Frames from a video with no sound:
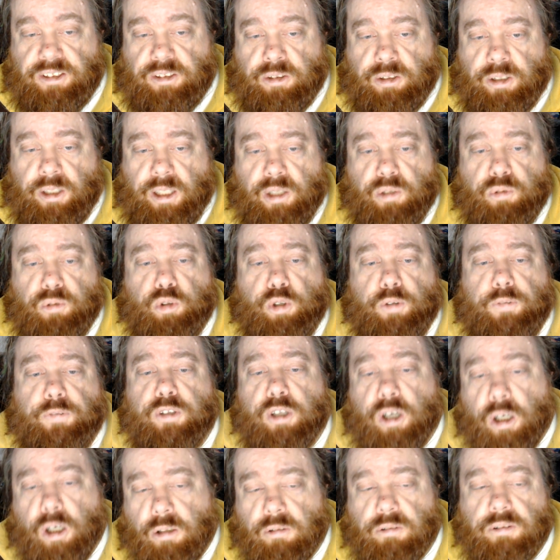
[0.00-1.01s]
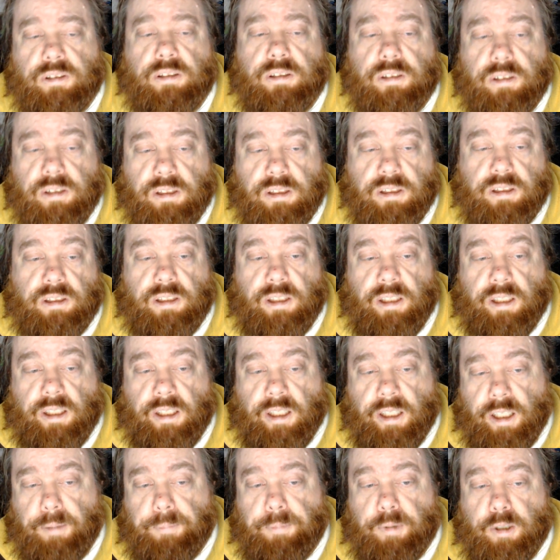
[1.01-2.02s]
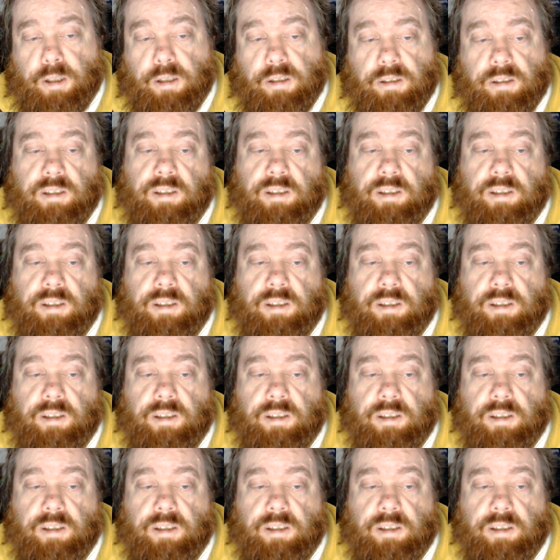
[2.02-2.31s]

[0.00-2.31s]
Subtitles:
as with Collins. Emma